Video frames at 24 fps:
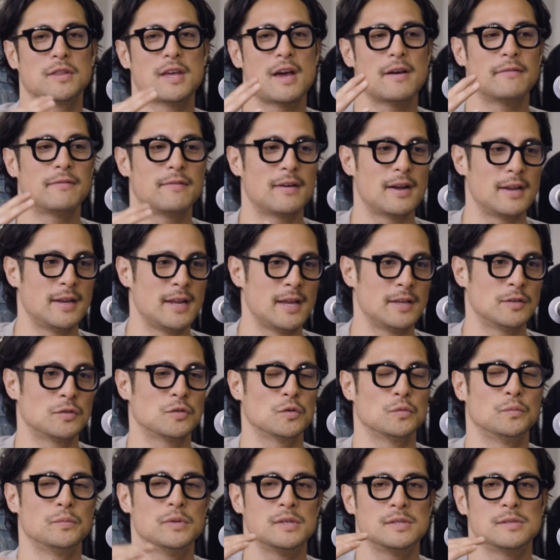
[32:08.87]
that
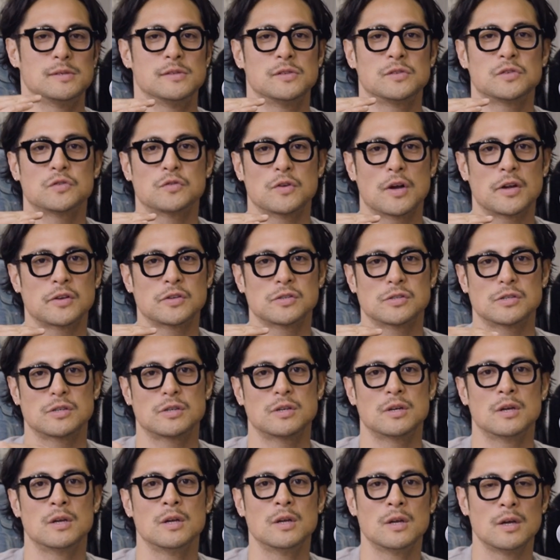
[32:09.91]
financial business
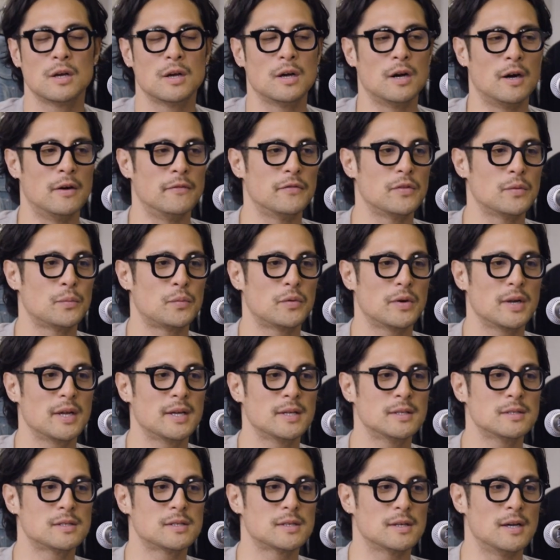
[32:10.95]
structure of the
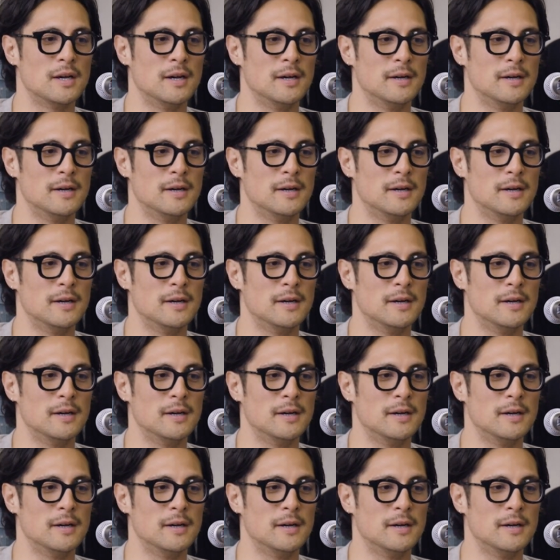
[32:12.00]
brand